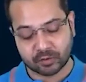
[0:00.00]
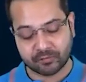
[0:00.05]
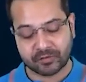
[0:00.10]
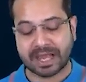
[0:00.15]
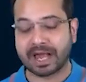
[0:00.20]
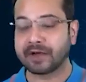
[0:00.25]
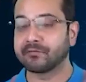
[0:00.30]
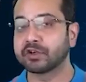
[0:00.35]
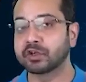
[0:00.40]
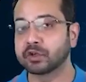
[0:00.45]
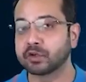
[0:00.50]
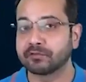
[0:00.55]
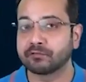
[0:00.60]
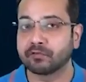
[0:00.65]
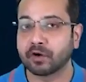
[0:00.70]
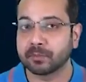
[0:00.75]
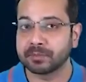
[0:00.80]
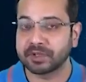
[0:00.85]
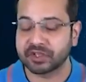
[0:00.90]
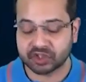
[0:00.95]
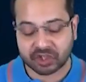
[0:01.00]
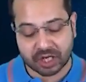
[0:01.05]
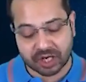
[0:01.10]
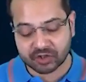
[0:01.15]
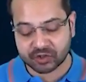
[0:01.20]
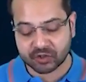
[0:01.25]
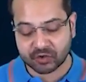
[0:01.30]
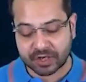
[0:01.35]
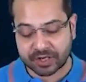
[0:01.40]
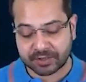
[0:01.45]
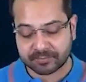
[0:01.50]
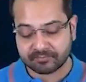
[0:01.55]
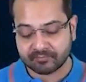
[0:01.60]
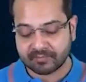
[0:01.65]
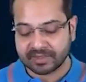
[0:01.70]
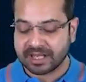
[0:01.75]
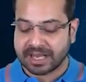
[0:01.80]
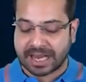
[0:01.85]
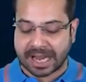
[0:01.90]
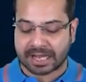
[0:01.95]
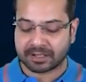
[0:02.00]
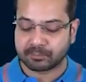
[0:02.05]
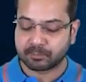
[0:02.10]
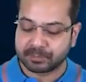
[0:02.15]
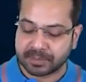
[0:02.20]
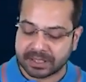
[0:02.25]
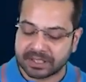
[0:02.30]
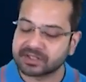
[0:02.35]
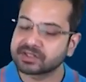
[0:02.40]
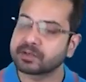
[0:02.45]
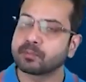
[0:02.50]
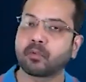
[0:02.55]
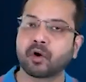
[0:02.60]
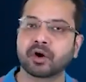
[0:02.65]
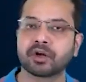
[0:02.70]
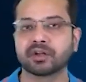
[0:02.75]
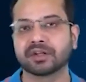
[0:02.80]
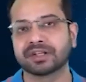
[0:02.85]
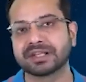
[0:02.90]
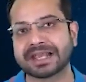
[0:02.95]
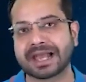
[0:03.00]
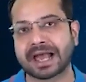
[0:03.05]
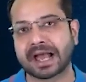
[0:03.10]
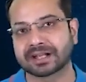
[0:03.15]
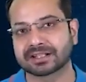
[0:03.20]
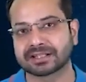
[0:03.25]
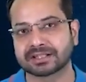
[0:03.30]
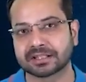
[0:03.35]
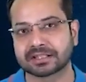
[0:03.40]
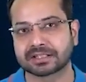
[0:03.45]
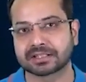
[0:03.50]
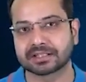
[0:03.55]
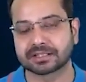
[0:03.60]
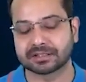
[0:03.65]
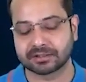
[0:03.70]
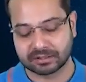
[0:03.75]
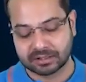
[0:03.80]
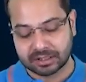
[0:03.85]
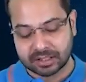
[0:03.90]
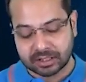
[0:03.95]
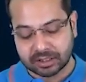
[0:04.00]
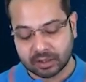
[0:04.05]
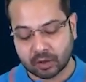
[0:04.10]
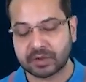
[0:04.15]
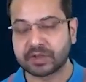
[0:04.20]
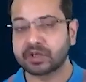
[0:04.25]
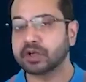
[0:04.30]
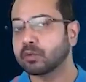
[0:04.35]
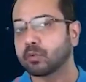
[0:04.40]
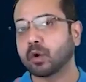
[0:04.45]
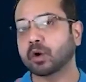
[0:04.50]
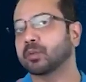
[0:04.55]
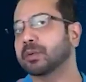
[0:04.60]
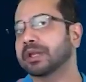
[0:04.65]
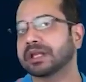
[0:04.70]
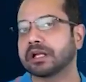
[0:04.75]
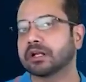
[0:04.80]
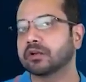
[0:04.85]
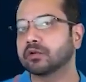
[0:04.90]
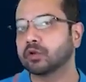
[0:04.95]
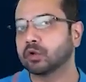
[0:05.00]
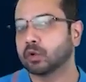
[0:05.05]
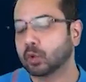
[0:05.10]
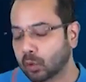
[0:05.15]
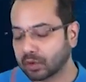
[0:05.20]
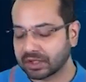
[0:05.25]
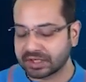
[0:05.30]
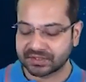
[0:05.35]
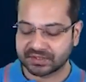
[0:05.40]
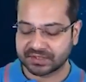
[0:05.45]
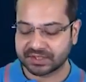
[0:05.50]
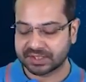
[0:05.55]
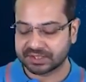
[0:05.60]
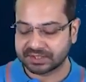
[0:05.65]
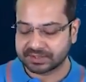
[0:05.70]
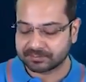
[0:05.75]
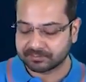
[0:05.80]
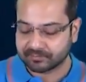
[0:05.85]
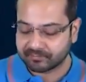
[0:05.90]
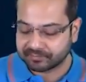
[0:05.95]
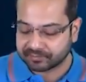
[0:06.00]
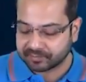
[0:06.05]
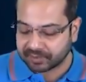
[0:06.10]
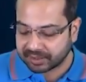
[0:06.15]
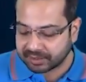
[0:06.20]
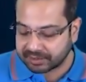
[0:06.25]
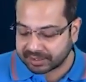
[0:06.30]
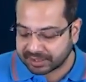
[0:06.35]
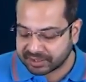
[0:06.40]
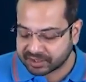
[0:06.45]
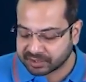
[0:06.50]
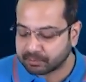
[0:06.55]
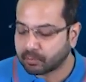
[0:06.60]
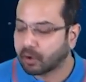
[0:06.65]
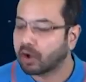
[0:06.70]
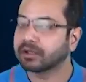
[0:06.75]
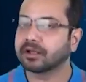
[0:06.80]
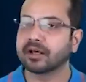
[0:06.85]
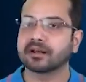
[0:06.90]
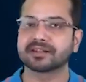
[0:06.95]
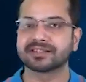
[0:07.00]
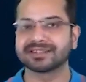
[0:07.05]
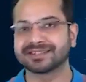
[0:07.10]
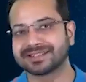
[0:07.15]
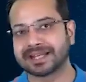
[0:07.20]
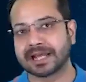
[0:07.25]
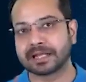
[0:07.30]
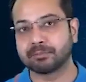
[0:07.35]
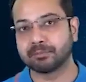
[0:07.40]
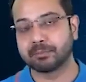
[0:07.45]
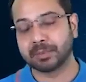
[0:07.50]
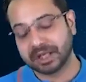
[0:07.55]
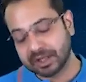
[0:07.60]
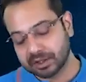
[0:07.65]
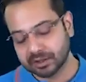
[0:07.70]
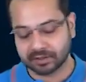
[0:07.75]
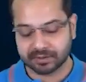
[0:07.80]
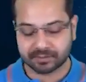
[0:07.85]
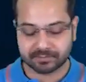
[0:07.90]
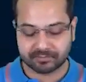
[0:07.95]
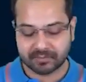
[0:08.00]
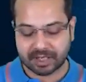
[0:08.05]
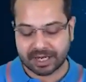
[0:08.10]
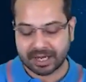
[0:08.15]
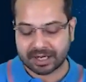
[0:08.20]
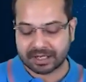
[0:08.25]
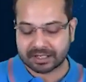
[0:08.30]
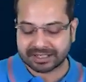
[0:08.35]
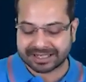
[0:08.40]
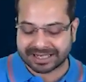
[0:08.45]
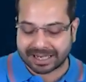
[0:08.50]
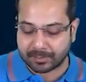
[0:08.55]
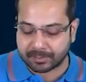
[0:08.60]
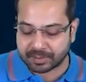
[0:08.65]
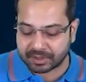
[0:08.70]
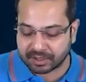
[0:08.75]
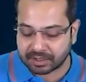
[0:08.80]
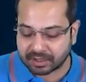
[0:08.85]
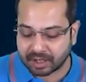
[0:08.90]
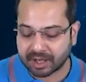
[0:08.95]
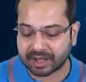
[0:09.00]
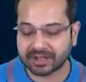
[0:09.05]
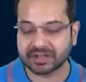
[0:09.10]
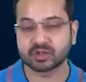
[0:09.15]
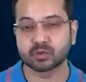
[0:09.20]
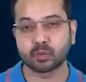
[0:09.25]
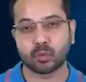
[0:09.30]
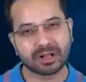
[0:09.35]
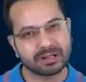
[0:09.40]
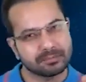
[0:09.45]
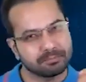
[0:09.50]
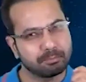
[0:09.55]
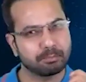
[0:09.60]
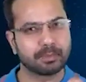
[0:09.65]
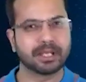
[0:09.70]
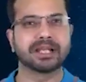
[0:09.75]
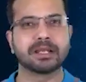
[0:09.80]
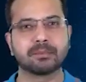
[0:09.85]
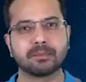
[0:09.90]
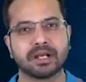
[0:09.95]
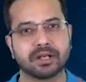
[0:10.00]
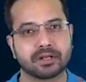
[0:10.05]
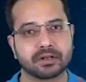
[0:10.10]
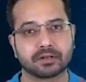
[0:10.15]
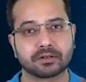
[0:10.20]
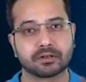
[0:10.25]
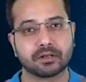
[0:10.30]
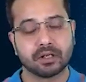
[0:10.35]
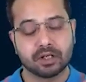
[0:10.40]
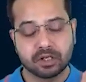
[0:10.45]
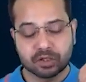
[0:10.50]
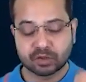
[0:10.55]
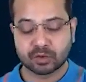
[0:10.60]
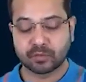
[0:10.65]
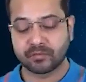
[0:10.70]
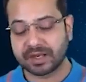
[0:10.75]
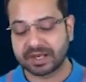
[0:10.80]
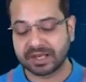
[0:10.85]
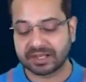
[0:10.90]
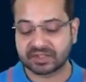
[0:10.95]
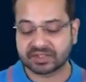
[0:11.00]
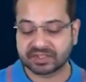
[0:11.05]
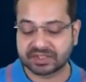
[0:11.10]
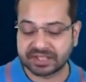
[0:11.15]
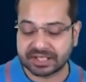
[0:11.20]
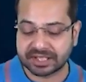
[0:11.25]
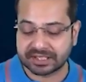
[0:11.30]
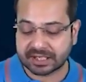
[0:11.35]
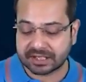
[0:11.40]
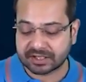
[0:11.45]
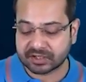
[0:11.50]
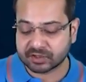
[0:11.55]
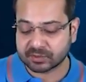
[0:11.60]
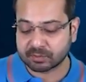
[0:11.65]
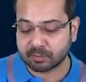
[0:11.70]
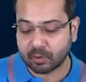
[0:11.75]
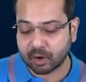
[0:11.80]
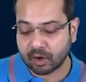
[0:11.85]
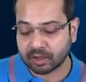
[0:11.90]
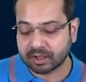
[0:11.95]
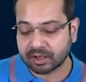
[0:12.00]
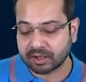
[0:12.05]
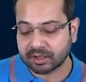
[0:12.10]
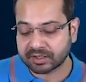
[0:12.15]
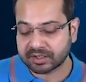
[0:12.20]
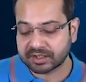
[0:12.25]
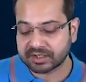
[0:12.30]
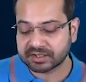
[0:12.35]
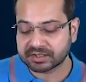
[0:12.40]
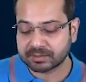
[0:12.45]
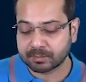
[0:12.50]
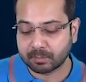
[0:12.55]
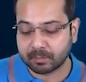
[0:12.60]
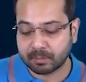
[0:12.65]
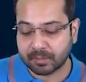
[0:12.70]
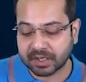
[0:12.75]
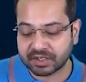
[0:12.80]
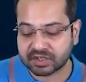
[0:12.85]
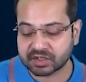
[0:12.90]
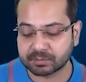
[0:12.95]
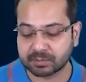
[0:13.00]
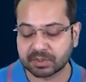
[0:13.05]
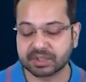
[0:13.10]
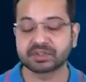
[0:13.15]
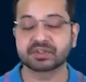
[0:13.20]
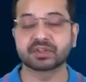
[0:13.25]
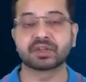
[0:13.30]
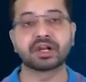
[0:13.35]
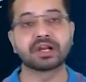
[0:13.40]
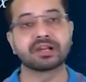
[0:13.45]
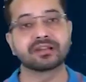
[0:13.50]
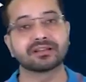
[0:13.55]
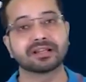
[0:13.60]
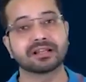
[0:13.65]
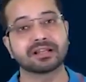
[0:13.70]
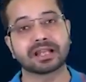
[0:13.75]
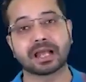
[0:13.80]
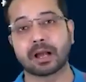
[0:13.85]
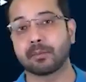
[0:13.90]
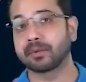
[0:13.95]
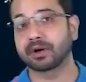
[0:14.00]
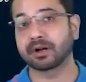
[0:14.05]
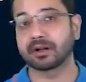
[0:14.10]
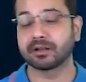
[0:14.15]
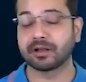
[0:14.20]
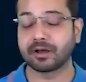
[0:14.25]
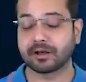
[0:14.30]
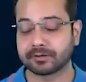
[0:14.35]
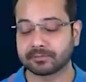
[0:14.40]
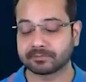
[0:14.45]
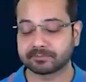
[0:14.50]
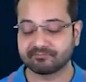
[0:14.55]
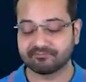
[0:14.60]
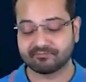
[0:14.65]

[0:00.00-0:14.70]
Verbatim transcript: So we have a uniformly charged ring and P is a point on the axis. Now here what we need to notice is that small r is 10 meter and capital R is 1 millimeter. So we can see that small r is much, much greater than capital R.